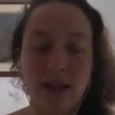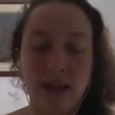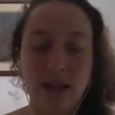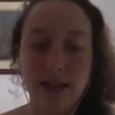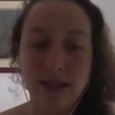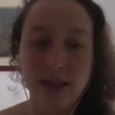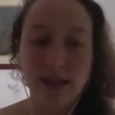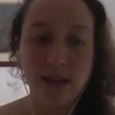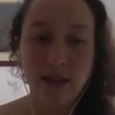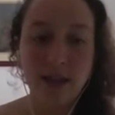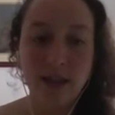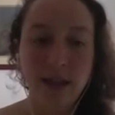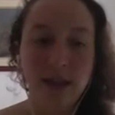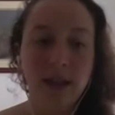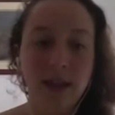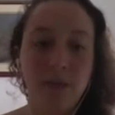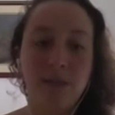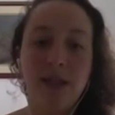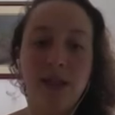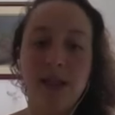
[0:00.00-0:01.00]
easier
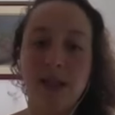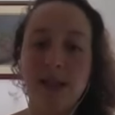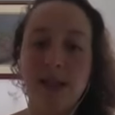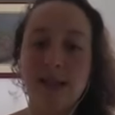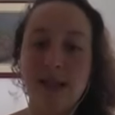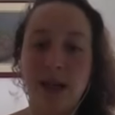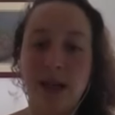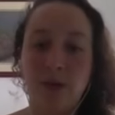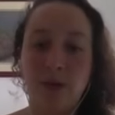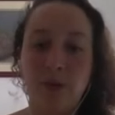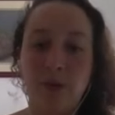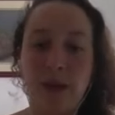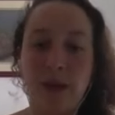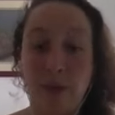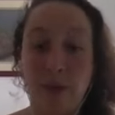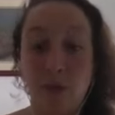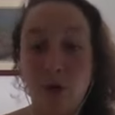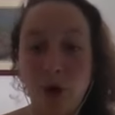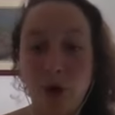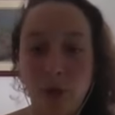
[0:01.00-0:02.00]
because now
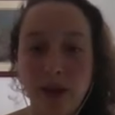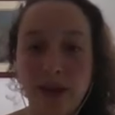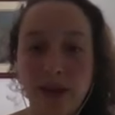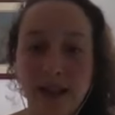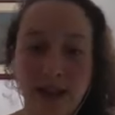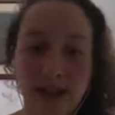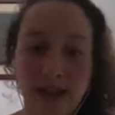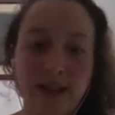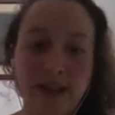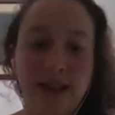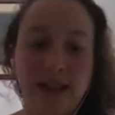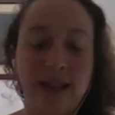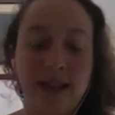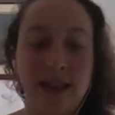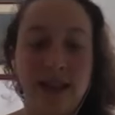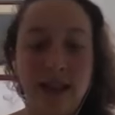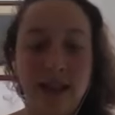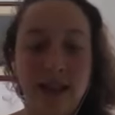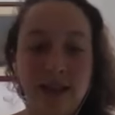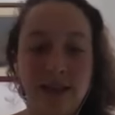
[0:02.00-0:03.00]
I'm going there
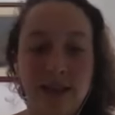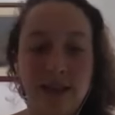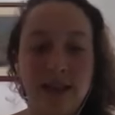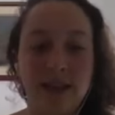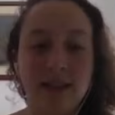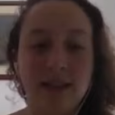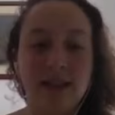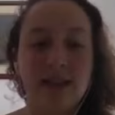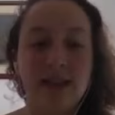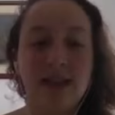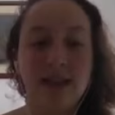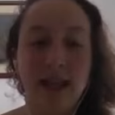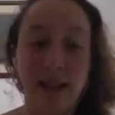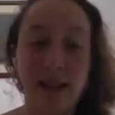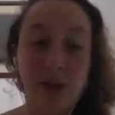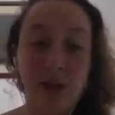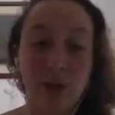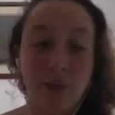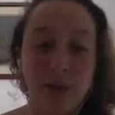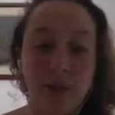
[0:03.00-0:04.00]
in the, a
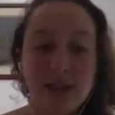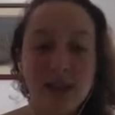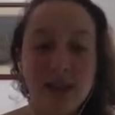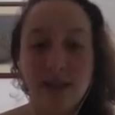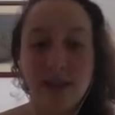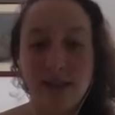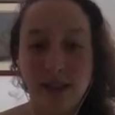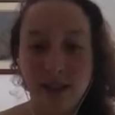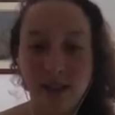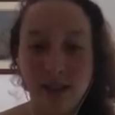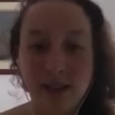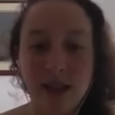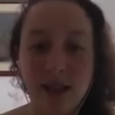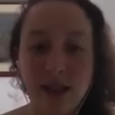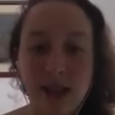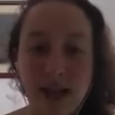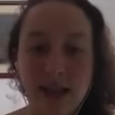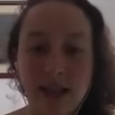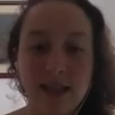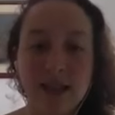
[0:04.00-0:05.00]
little bit in the dark
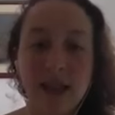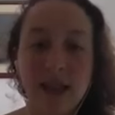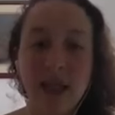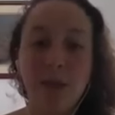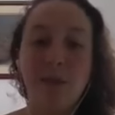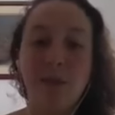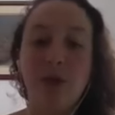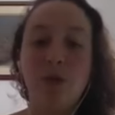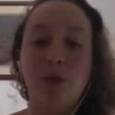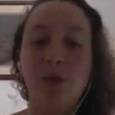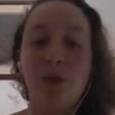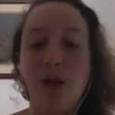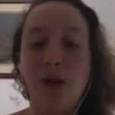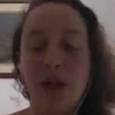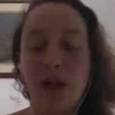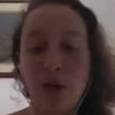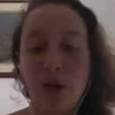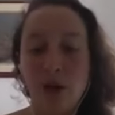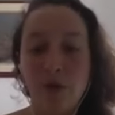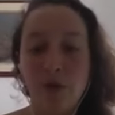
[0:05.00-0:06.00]
yet, but with a
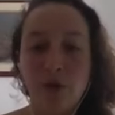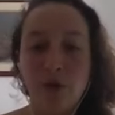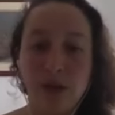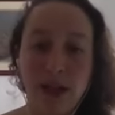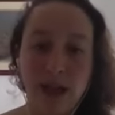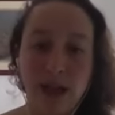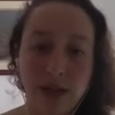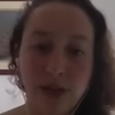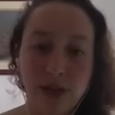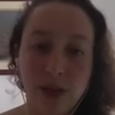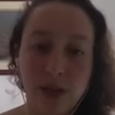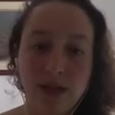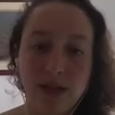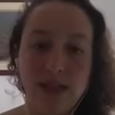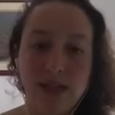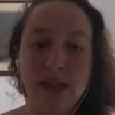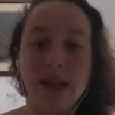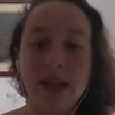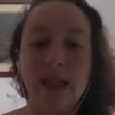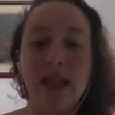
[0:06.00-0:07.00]
lot of connections
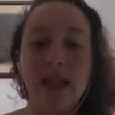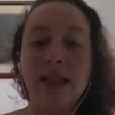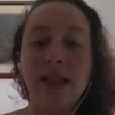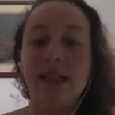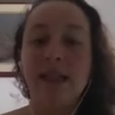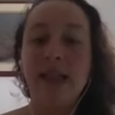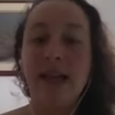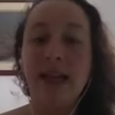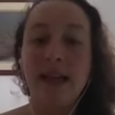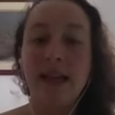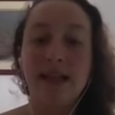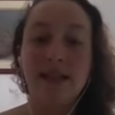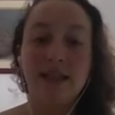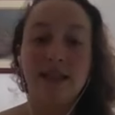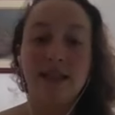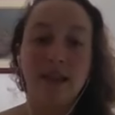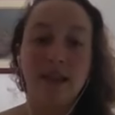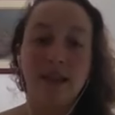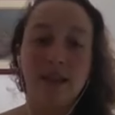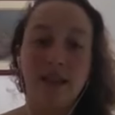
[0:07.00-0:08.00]
that
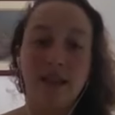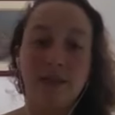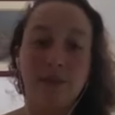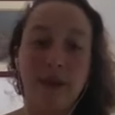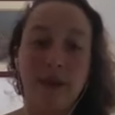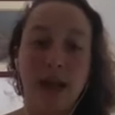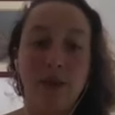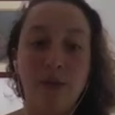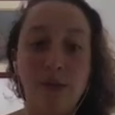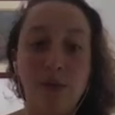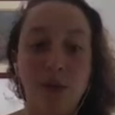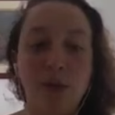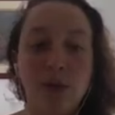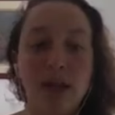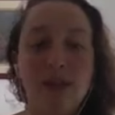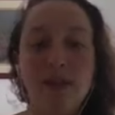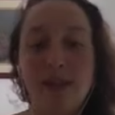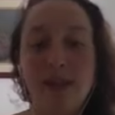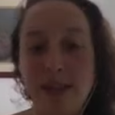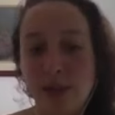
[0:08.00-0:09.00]
um, I feel that
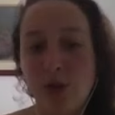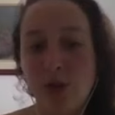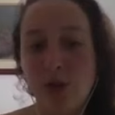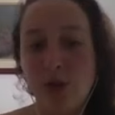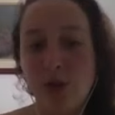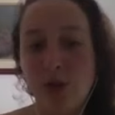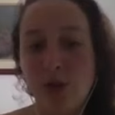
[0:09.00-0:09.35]
this is